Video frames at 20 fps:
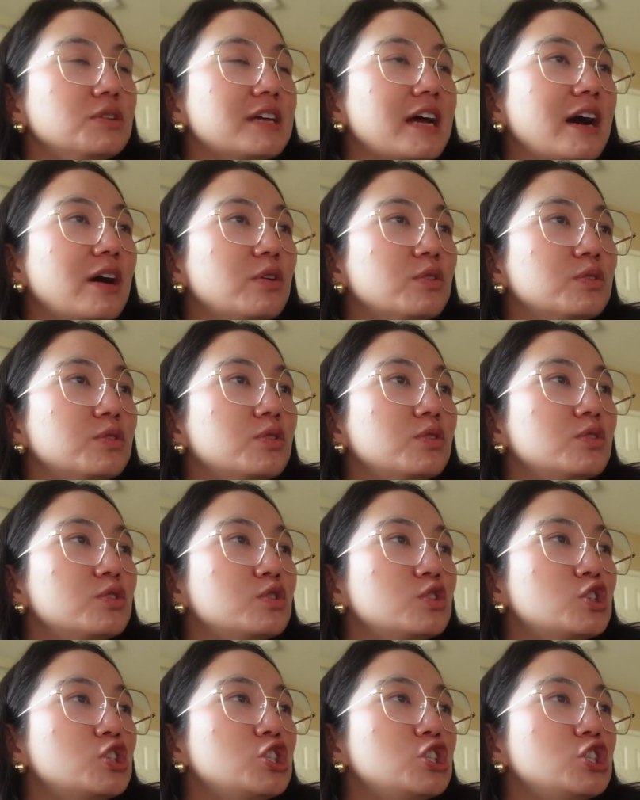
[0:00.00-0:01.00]
down
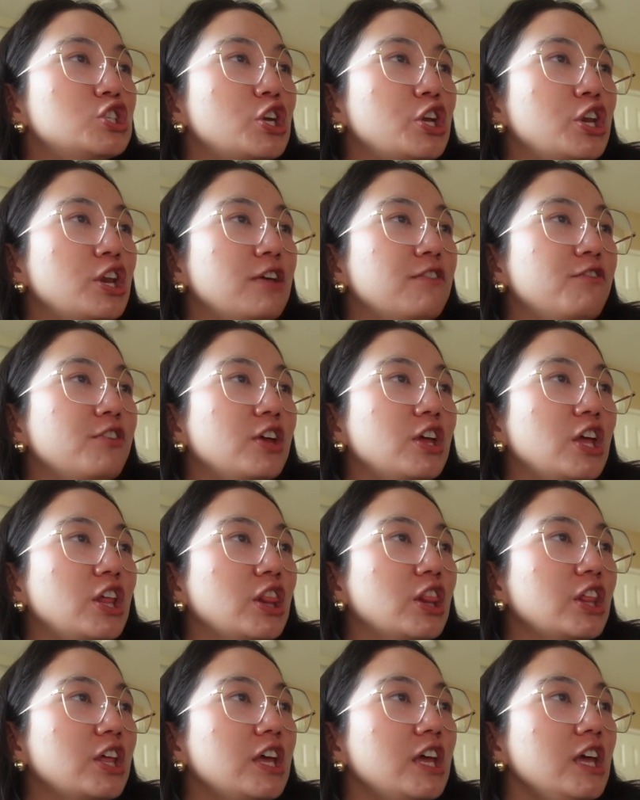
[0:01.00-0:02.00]

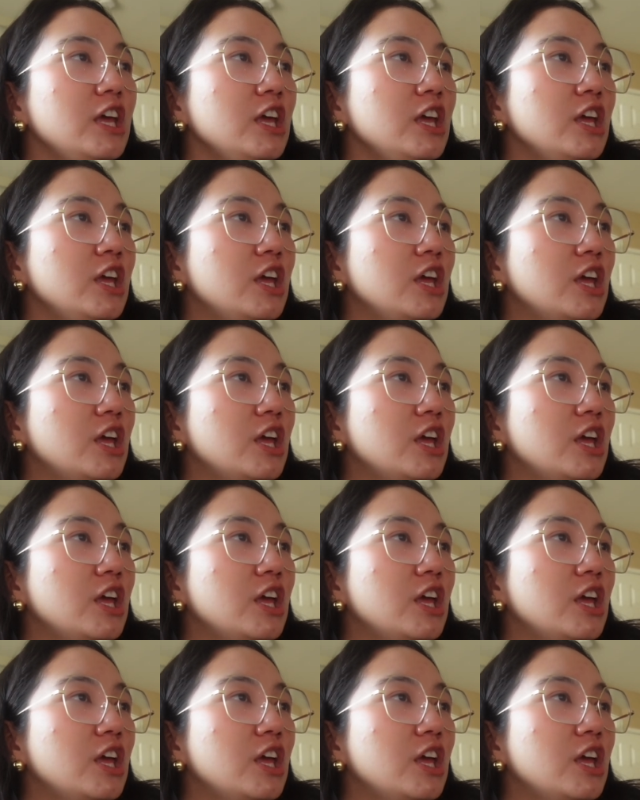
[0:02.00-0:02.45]
significantly.